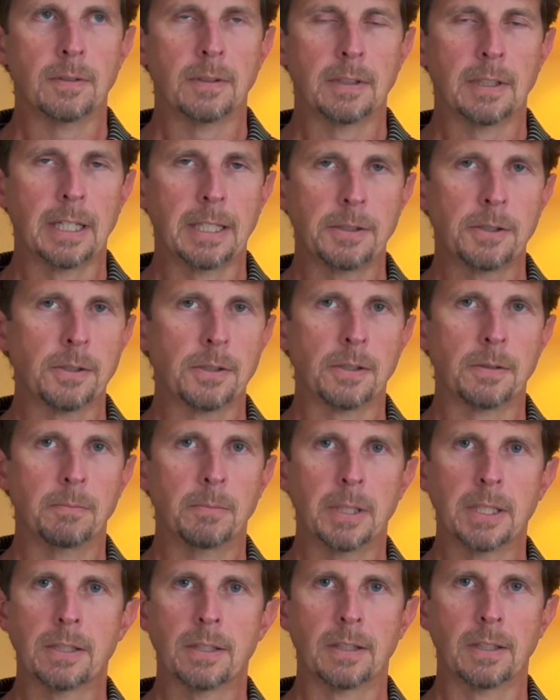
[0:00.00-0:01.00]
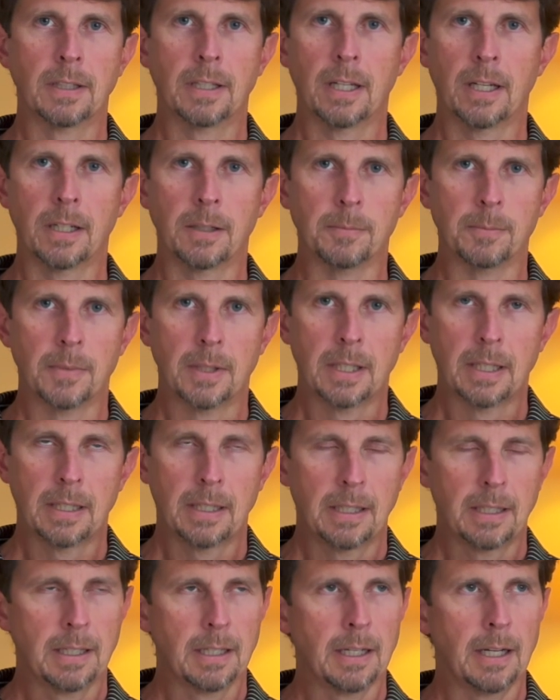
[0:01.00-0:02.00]
I just missed the game.
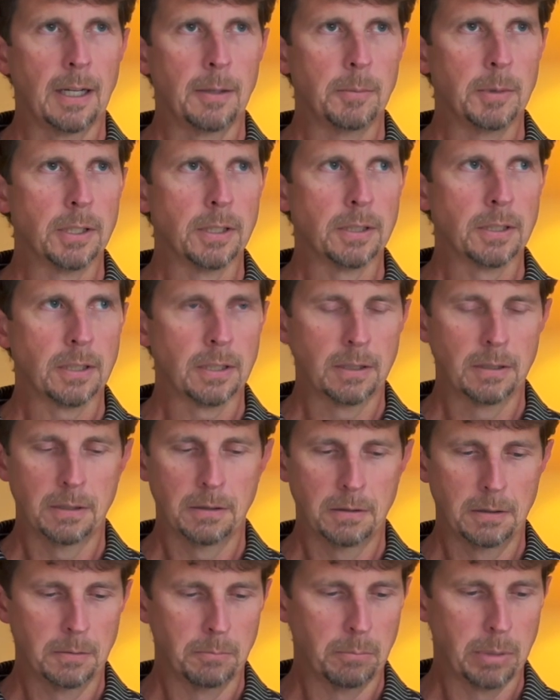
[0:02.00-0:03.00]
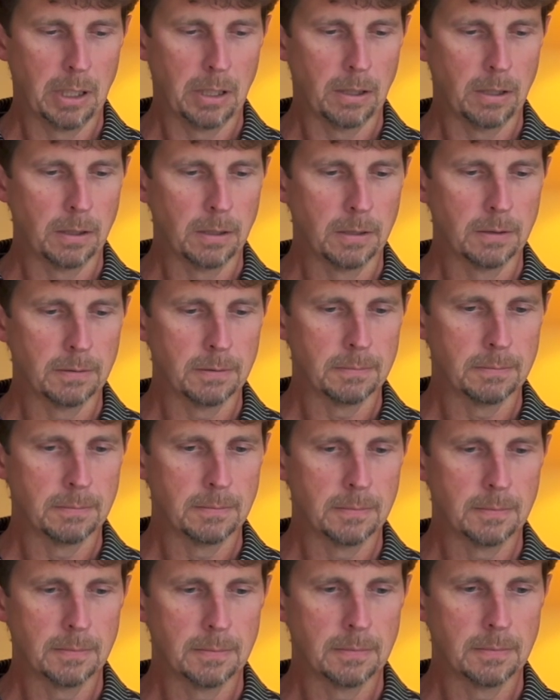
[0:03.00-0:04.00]
I missed the ball
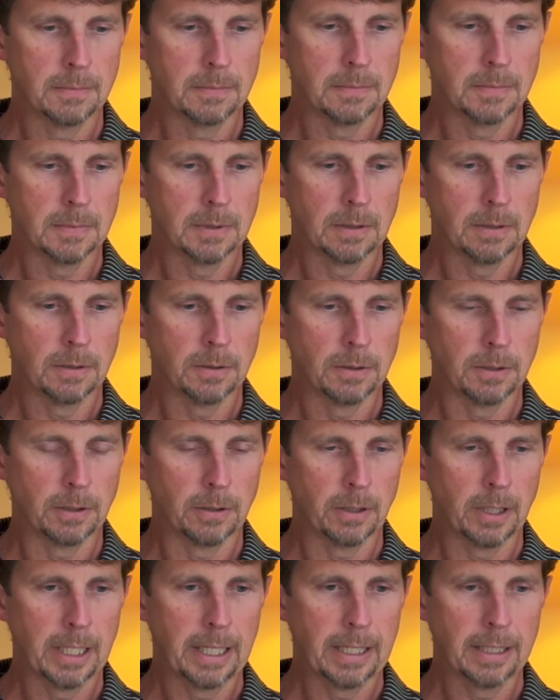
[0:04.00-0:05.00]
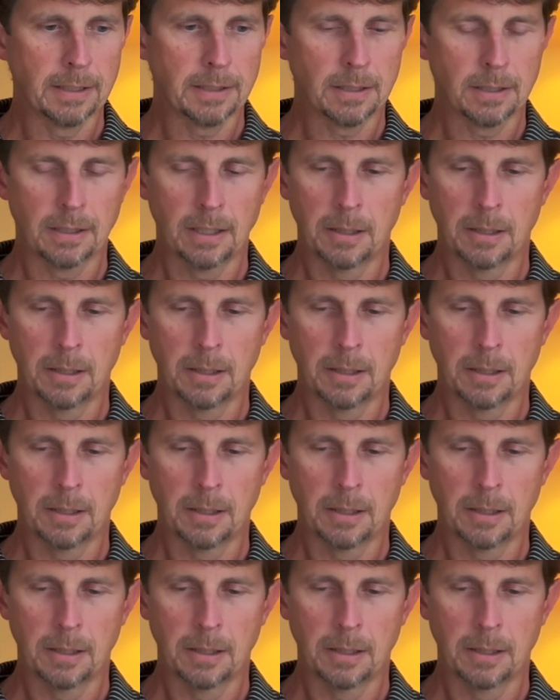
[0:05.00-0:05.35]
on the grass.